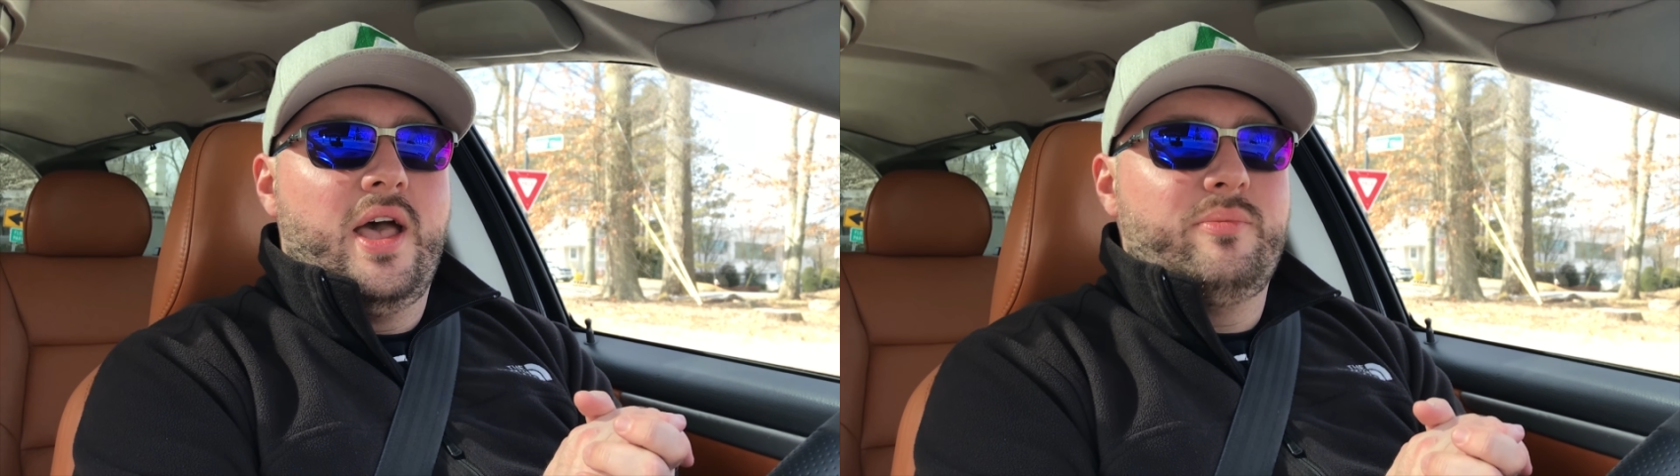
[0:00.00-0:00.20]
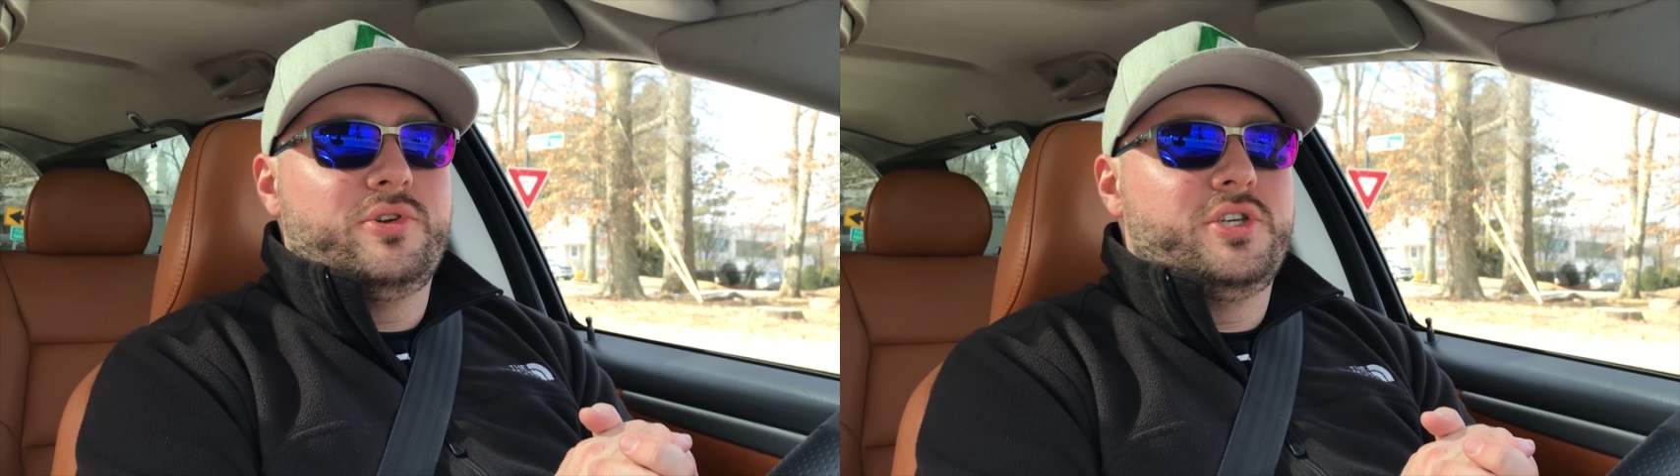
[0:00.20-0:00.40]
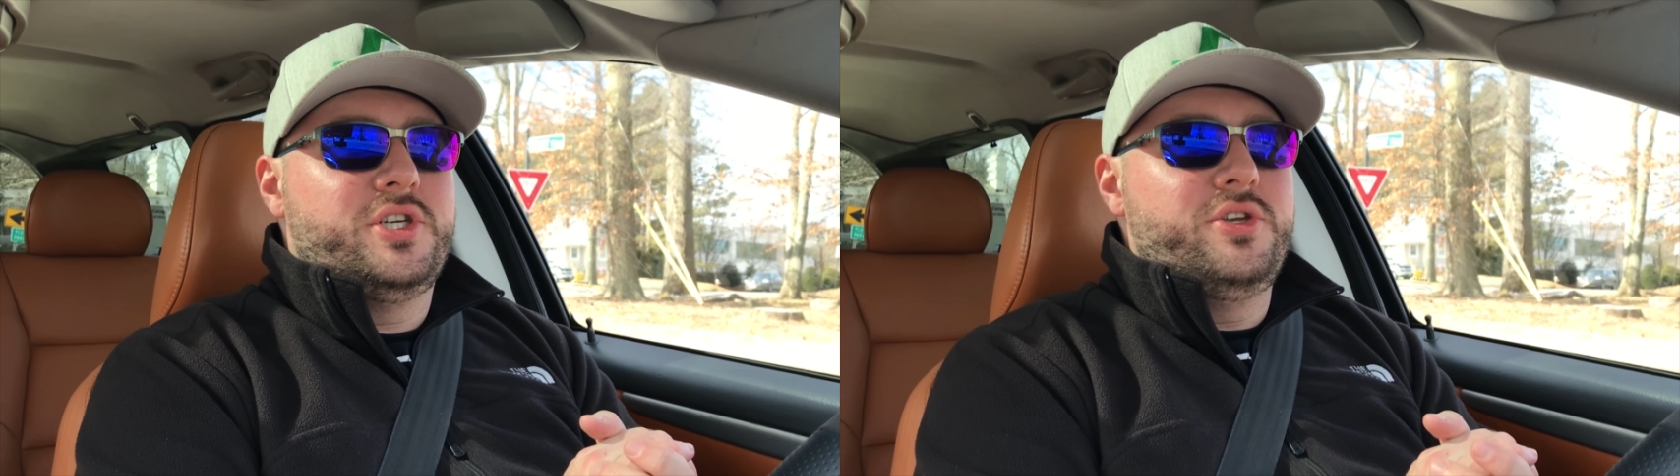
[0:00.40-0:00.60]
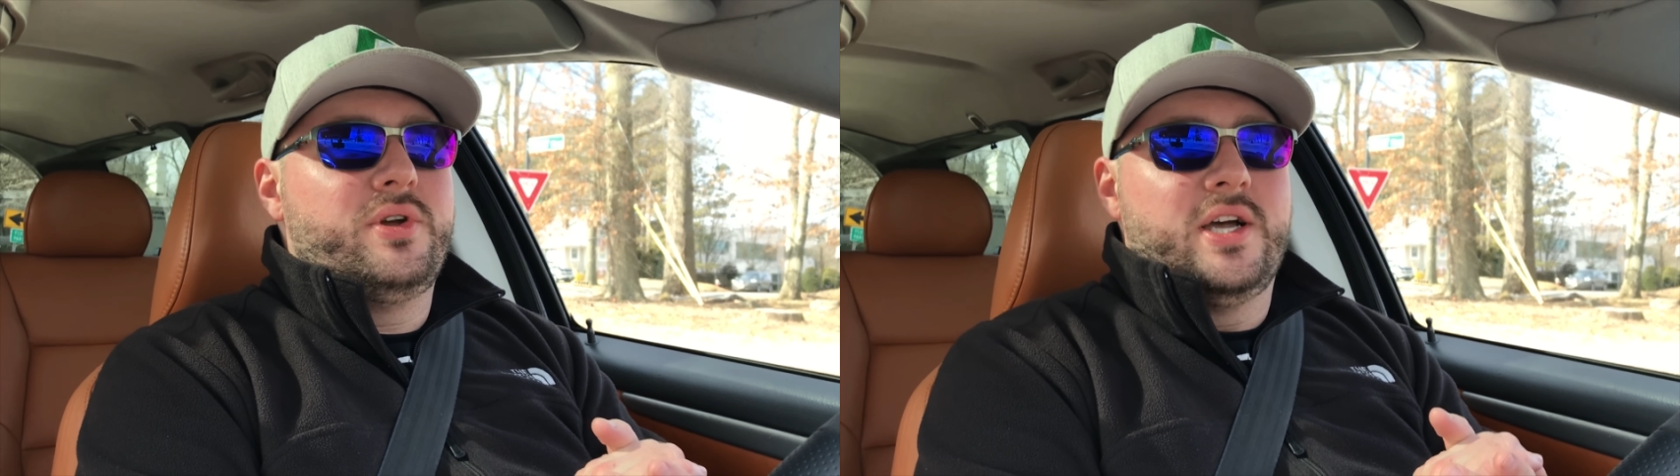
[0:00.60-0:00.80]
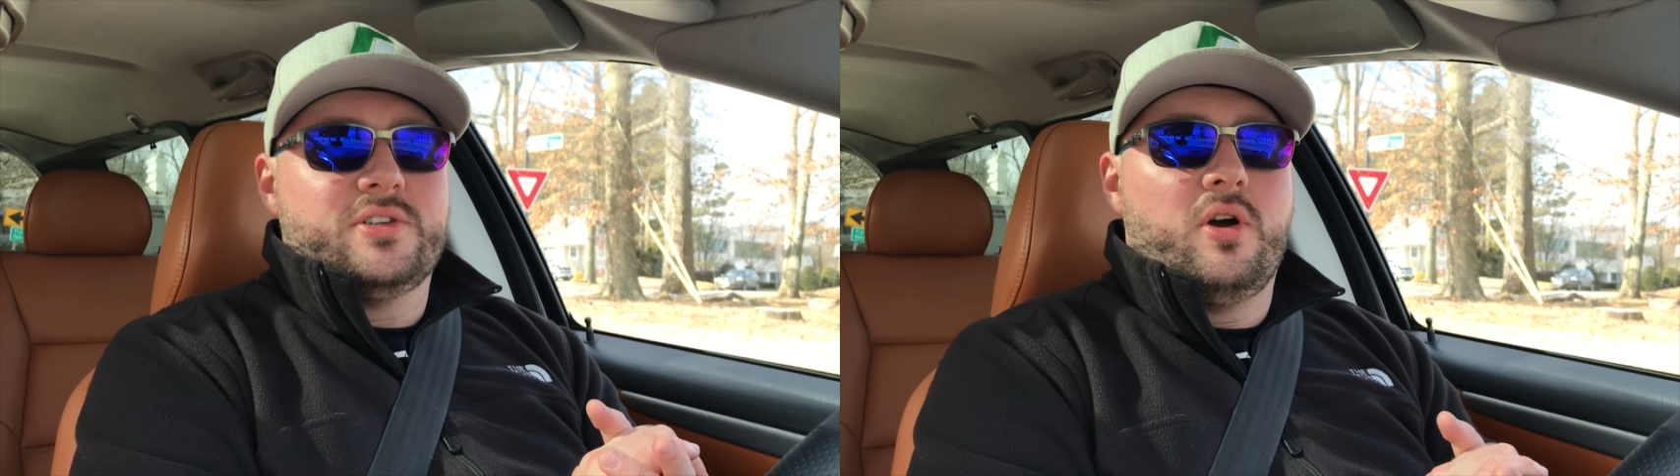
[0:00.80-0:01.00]
and Patricia. You
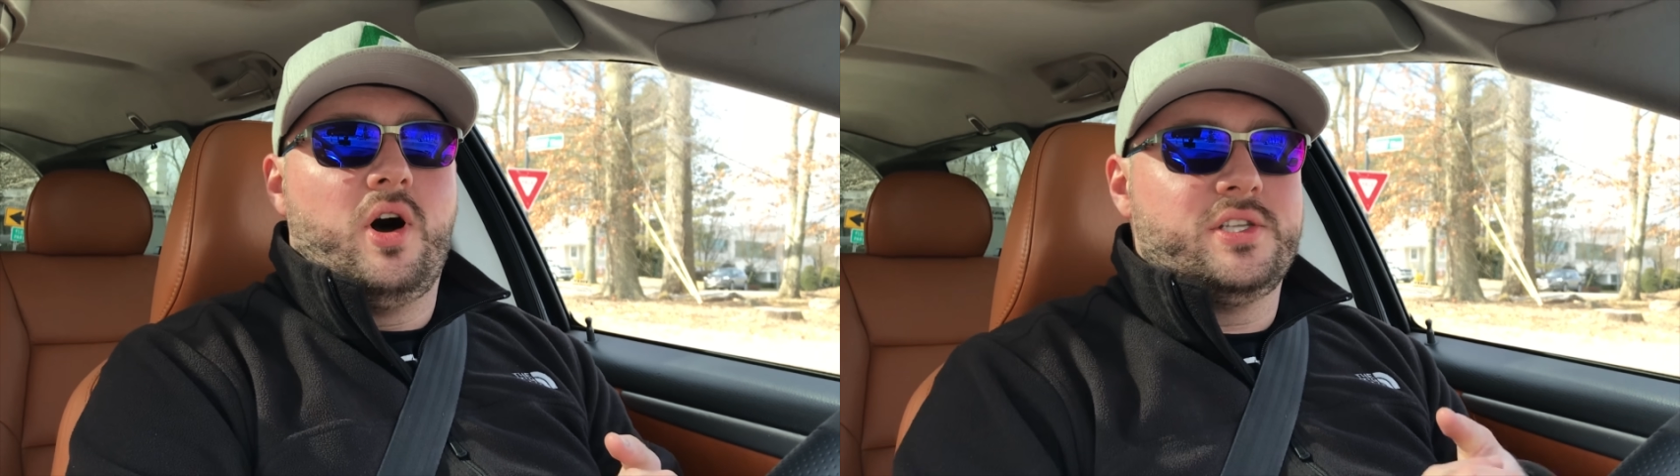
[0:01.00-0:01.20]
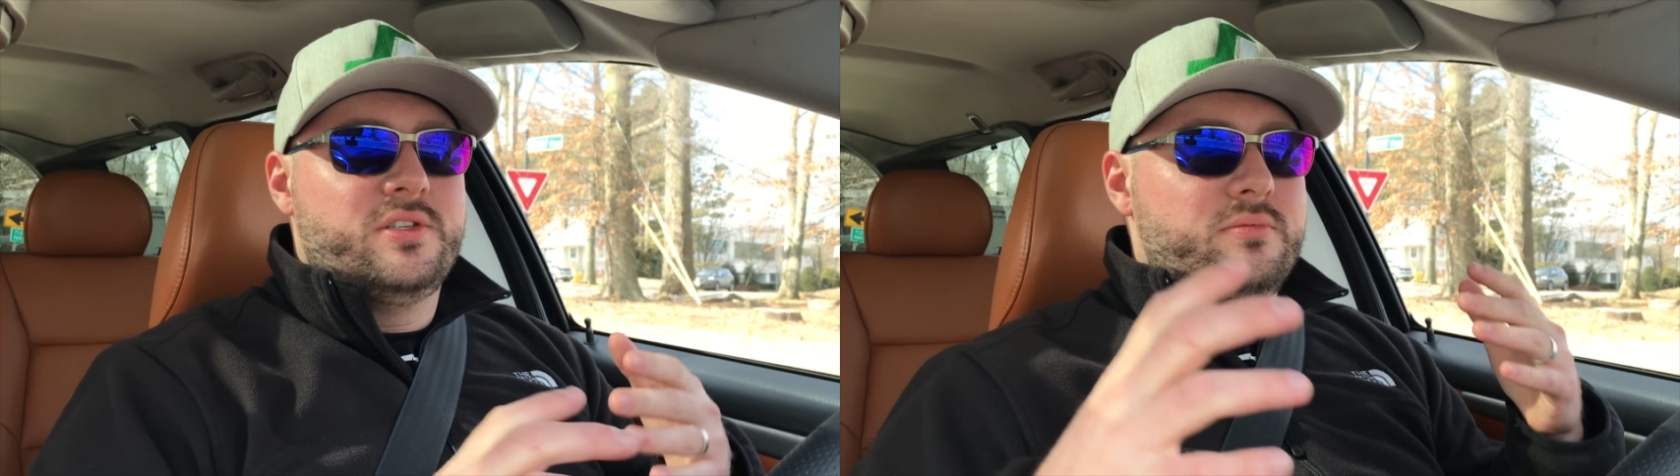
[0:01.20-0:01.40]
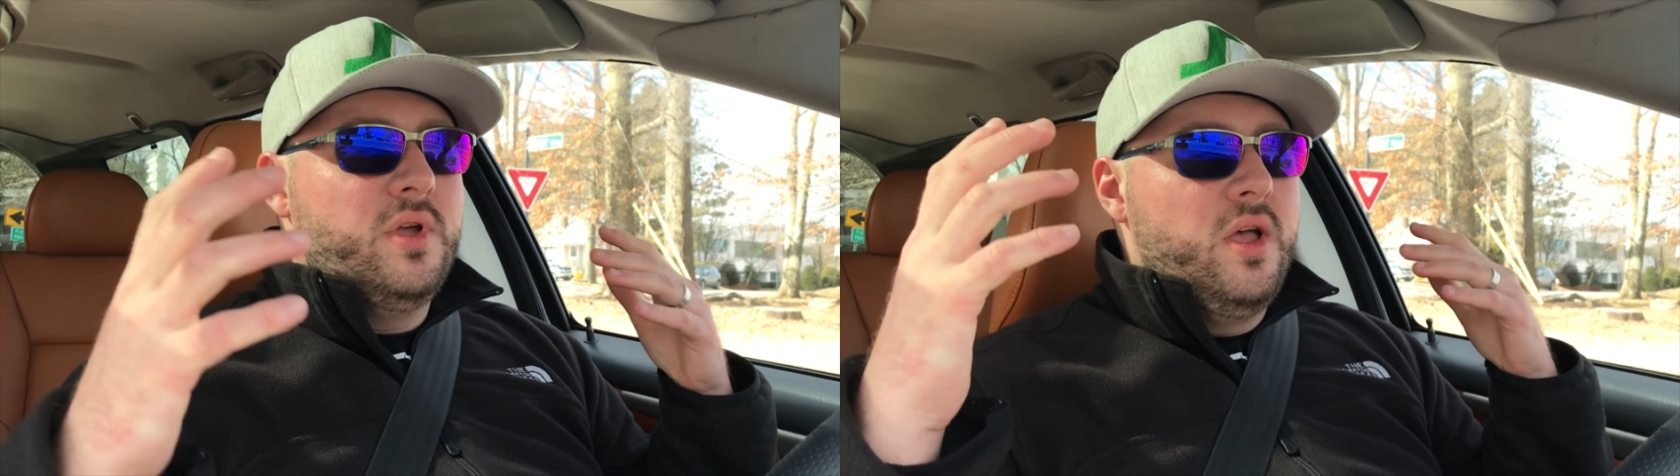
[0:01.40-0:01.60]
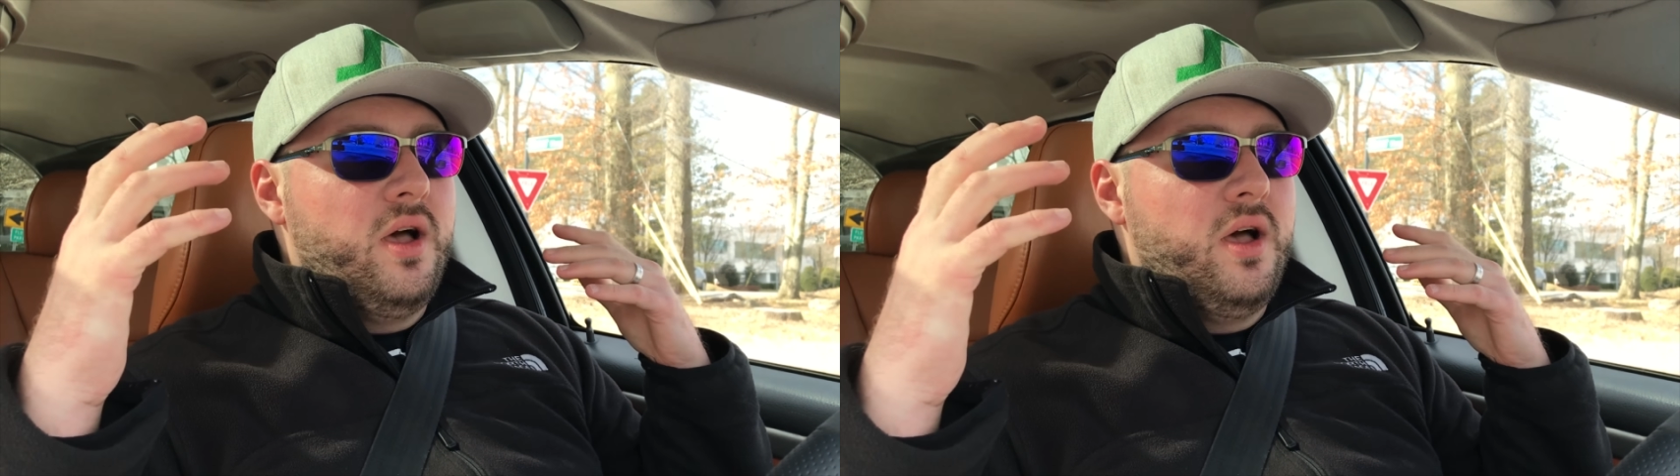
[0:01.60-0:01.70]
guys are awesome.